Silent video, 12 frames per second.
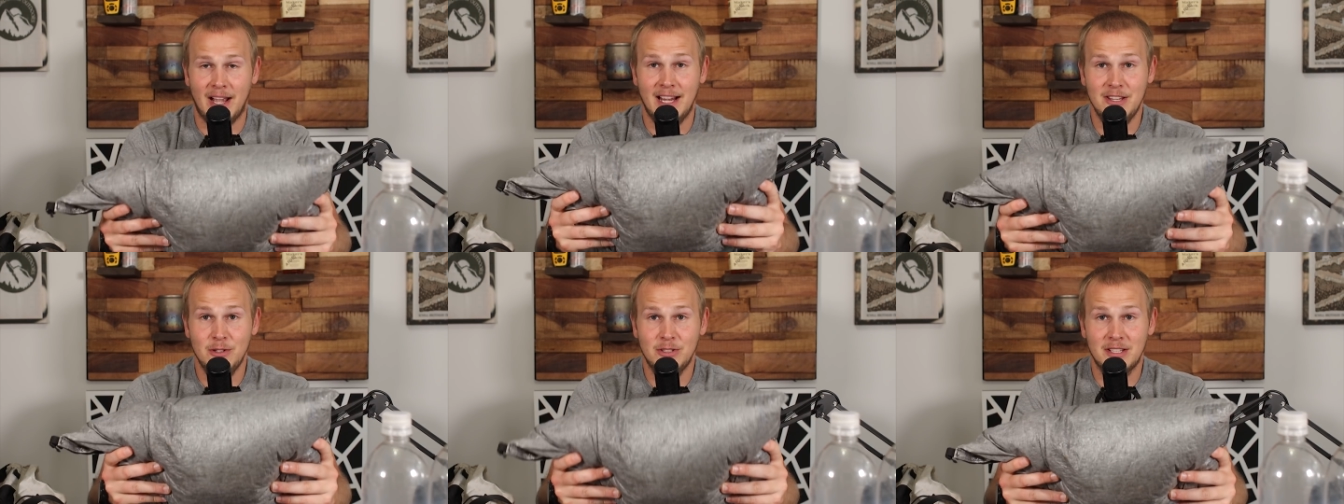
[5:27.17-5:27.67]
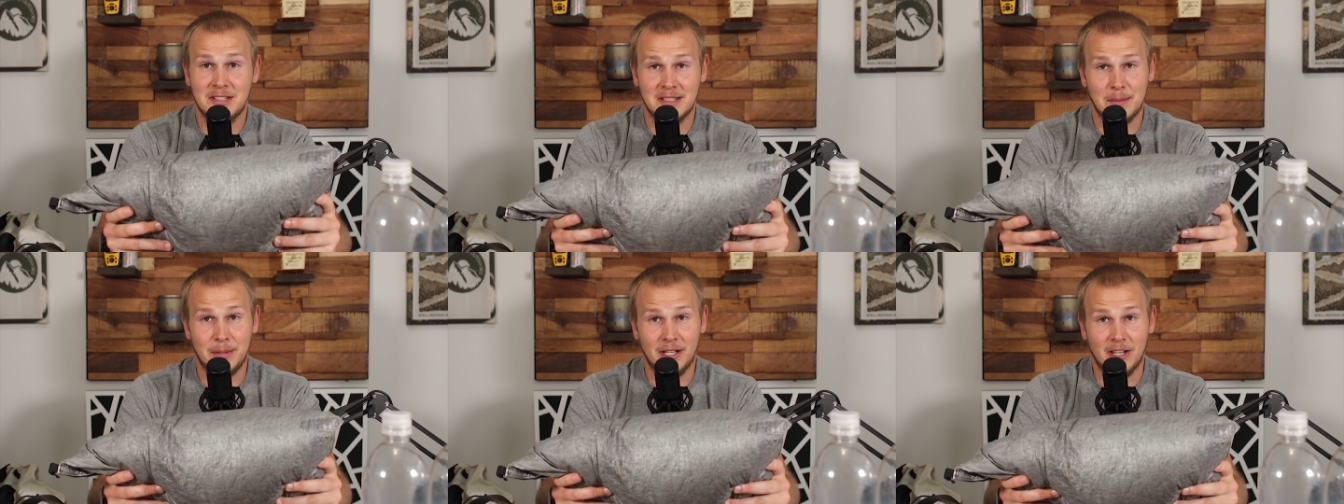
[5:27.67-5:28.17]
I use this
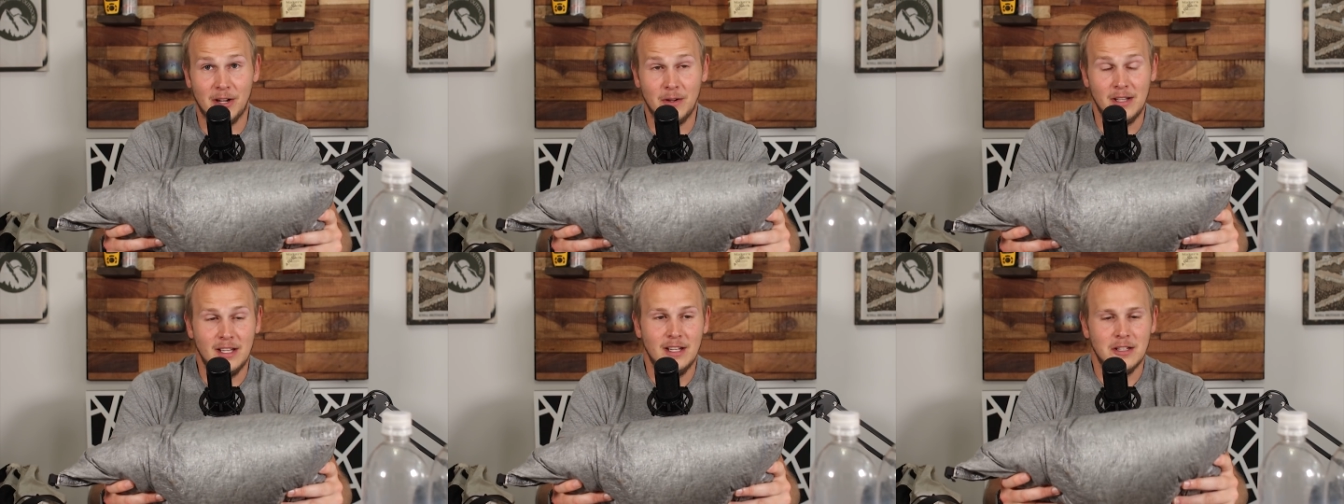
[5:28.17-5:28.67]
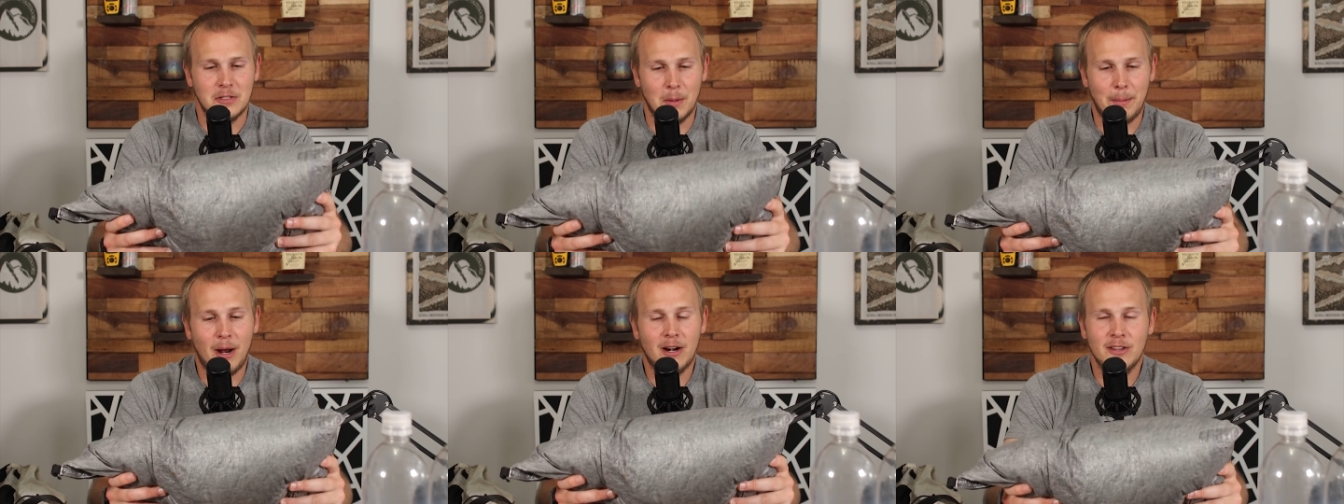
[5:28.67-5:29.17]
as a pillow.
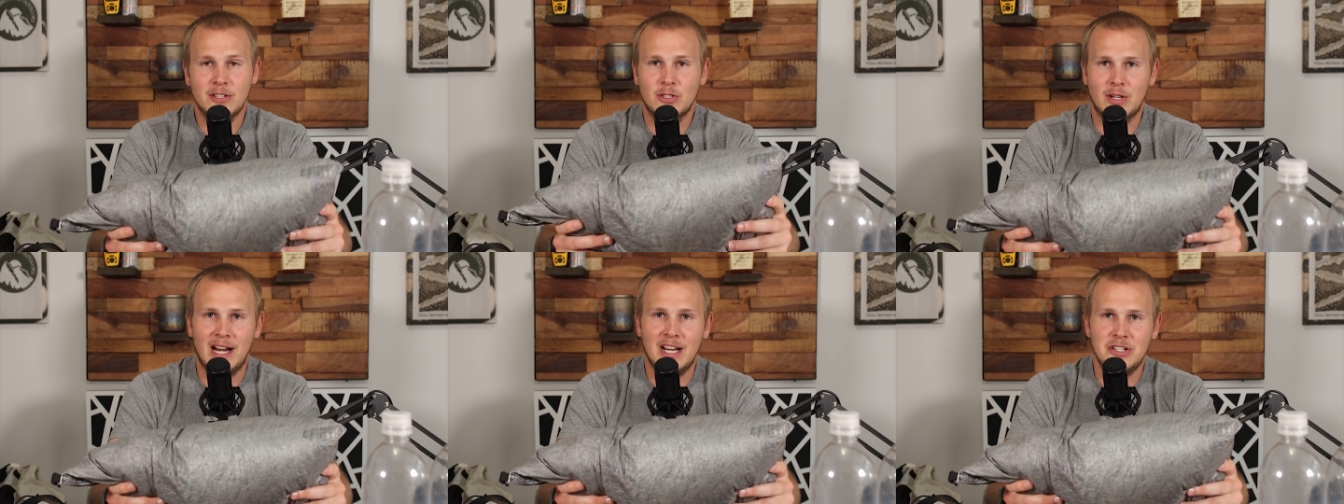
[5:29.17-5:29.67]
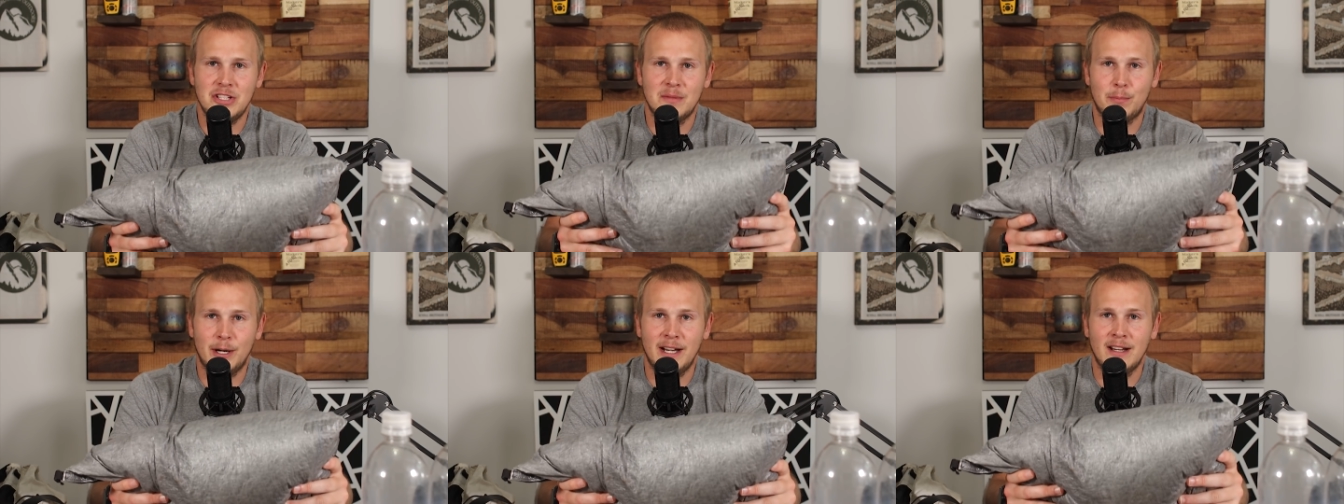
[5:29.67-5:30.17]
So part of the strategy
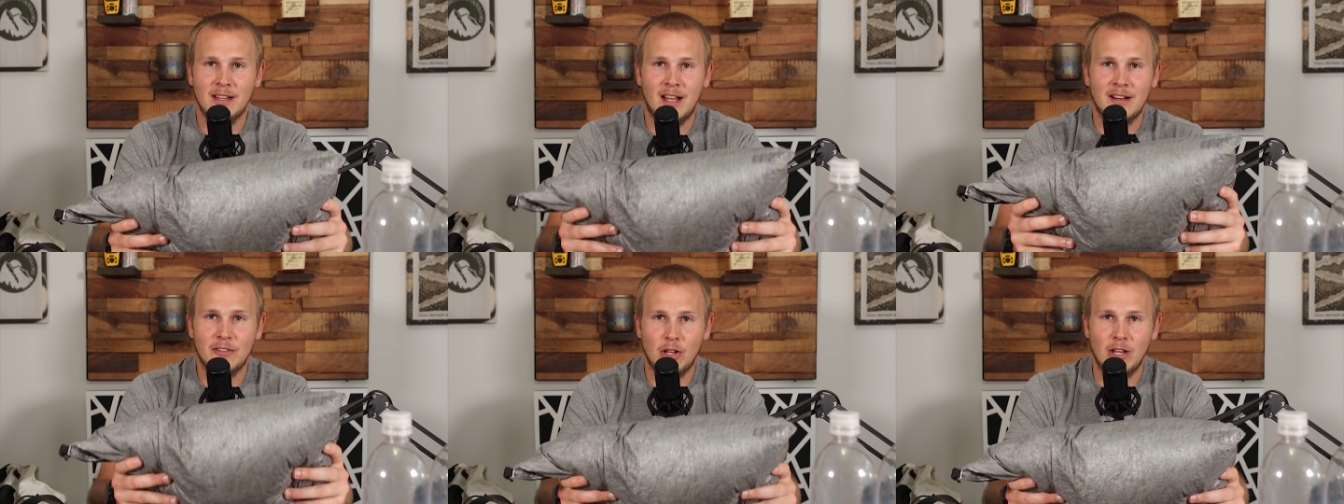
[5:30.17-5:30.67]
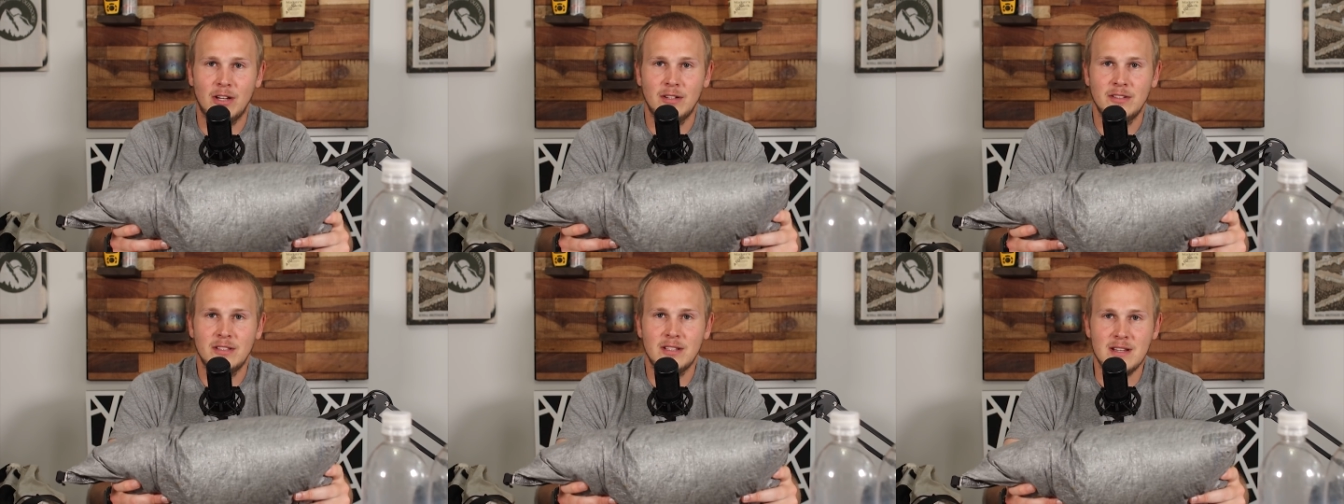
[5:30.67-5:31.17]
of bringing a lot of
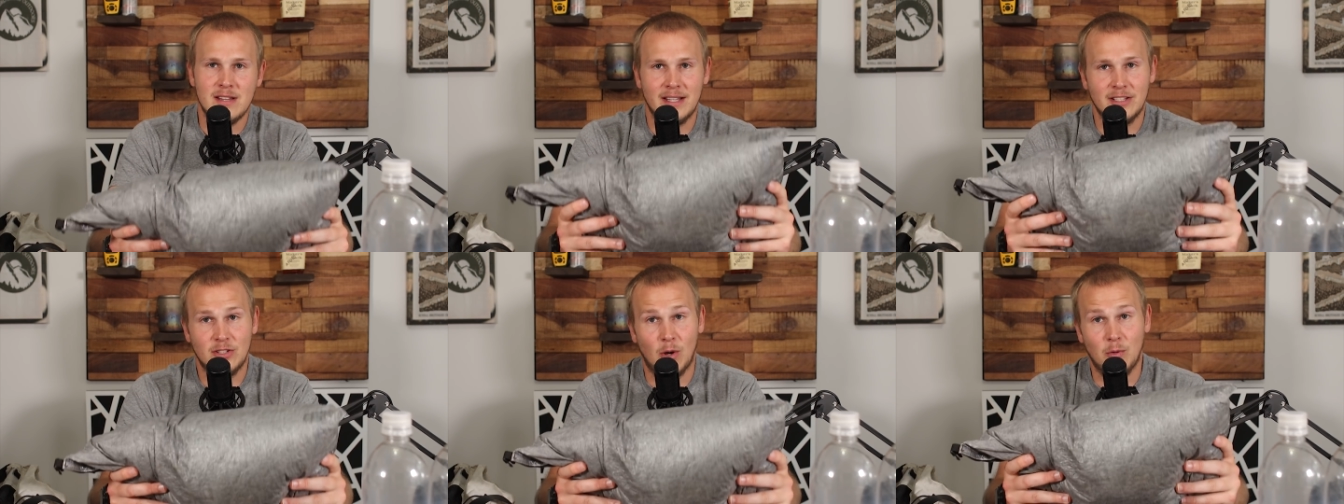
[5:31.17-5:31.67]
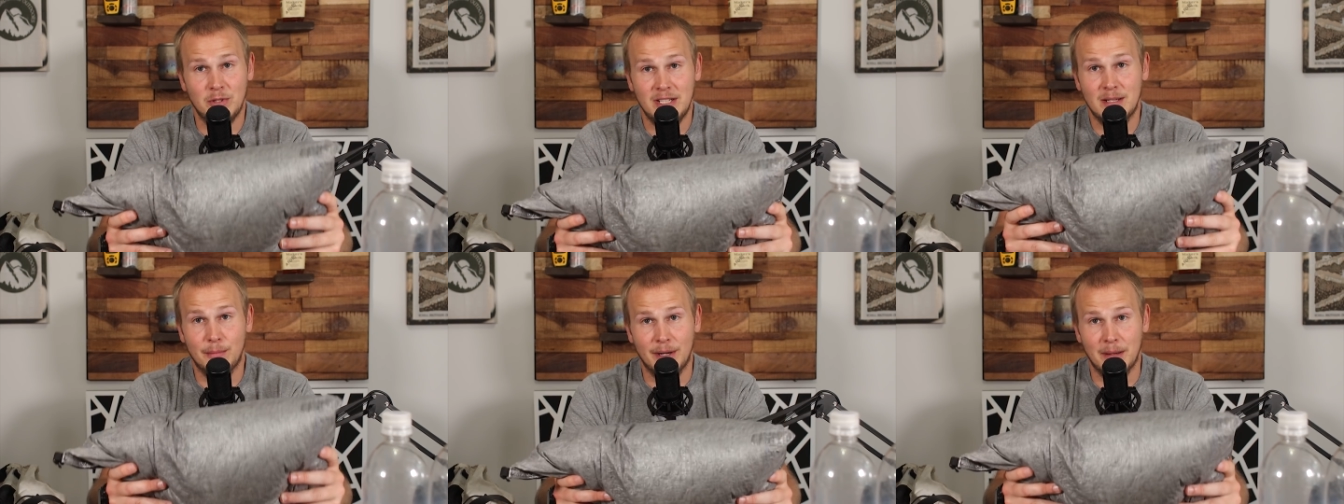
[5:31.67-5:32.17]
clothes is I don't
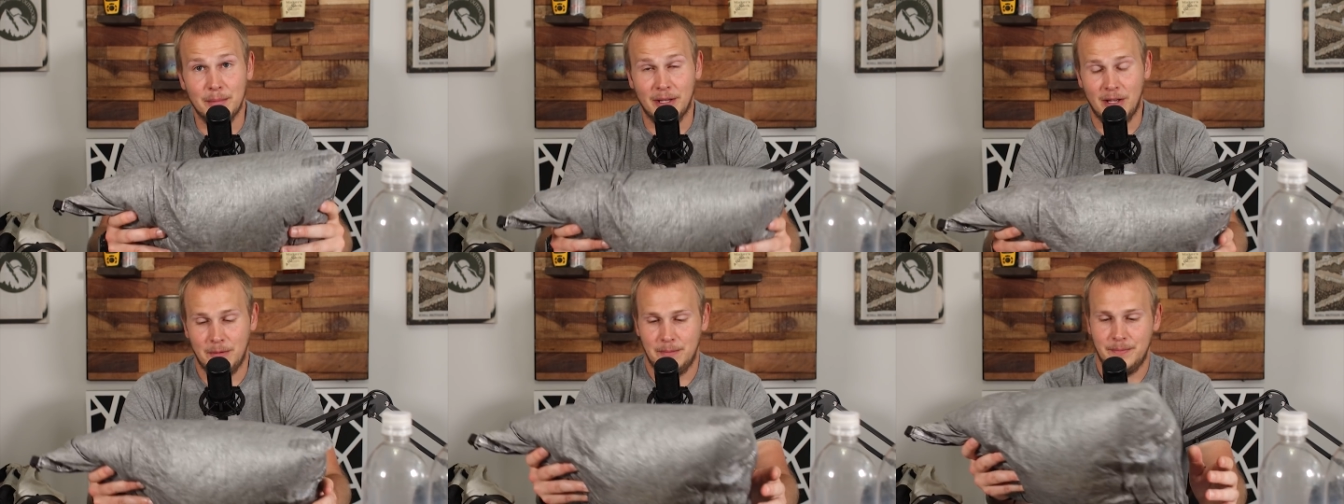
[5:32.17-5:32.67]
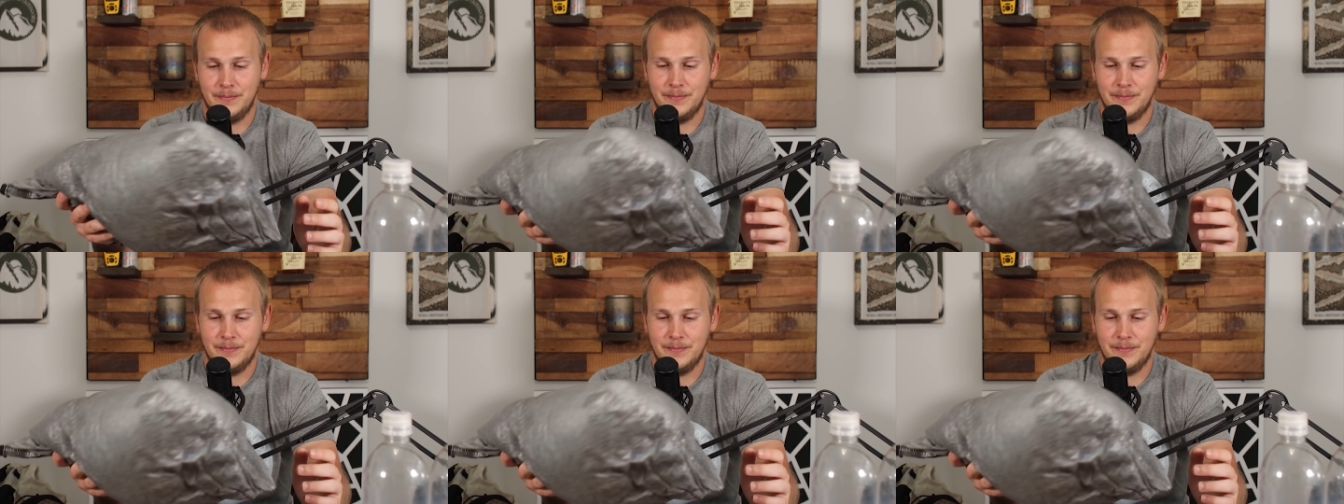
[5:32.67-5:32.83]
need to bring a pillow.